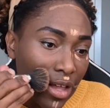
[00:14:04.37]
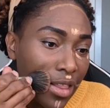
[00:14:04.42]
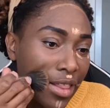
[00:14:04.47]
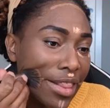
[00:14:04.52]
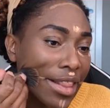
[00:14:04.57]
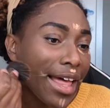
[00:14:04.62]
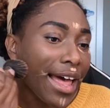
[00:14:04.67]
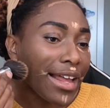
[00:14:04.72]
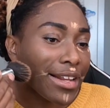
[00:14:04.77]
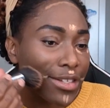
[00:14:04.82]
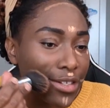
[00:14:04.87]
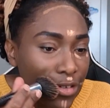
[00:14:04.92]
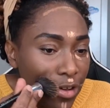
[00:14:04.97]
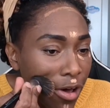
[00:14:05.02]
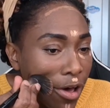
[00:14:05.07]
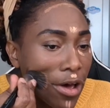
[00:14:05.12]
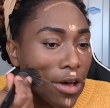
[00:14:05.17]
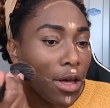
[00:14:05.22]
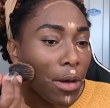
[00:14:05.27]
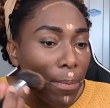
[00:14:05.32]
let's
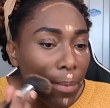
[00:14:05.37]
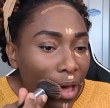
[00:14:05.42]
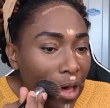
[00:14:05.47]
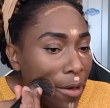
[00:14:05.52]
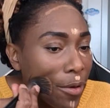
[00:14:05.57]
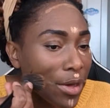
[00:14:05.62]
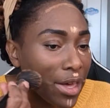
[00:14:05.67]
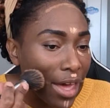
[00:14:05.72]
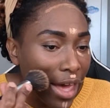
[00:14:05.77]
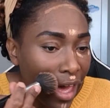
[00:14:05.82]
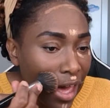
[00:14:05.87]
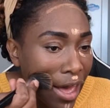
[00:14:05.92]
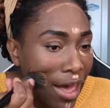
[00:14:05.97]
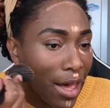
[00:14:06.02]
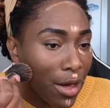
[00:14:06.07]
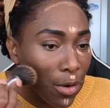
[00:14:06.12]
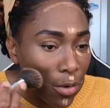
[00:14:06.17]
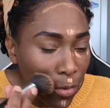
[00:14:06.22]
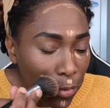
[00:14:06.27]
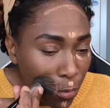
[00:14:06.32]
talk about
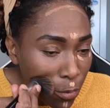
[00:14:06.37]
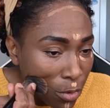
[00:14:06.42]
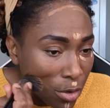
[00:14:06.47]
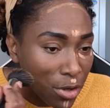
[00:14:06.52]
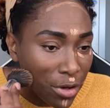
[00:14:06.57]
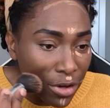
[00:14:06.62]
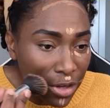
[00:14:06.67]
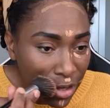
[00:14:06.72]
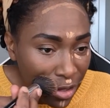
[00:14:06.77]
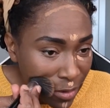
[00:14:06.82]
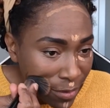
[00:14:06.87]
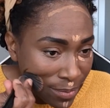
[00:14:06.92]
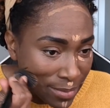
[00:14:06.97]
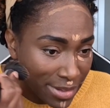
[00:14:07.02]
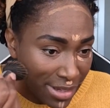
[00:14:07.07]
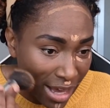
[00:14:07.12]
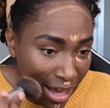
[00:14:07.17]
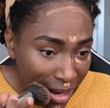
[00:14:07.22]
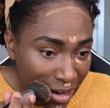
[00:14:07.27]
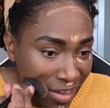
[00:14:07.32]
Katt
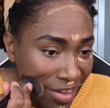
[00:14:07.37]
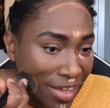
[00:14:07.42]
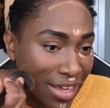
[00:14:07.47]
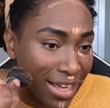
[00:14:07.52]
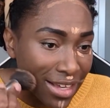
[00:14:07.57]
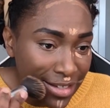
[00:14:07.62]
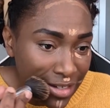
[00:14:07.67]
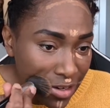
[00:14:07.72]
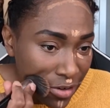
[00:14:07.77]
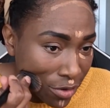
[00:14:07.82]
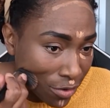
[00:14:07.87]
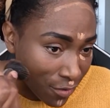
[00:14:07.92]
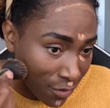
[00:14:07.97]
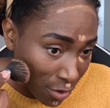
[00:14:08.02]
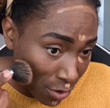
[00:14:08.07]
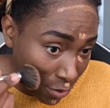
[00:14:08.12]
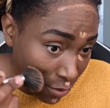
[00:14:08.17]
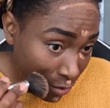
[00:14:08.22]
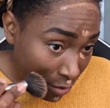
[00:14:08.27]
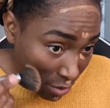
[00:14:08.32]
Williams and his
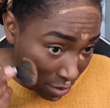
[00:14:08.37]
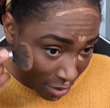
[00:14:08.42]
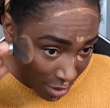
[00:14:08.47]
interview.